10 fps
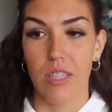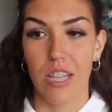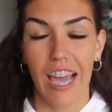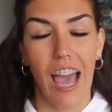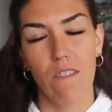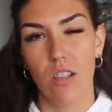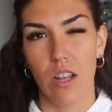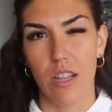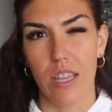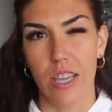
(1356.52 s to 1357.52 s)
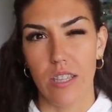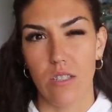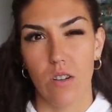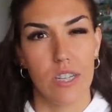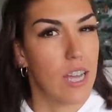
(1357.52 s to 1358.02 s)
like, I have a lot of things
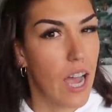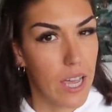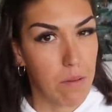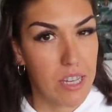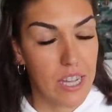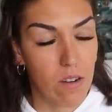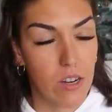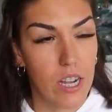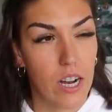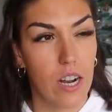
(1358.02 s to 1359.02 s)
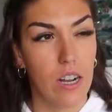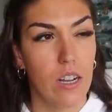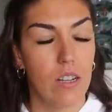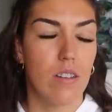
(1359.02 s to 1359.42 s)
sort of tying me down here.